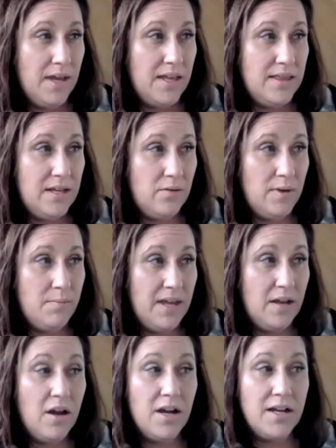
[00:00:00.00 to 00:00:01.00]
And then we
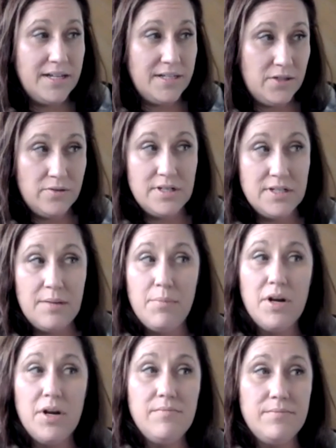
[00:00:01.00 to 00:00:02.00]
met August through
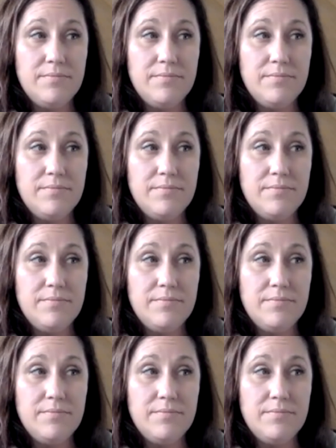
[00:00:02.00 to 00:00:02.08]
December.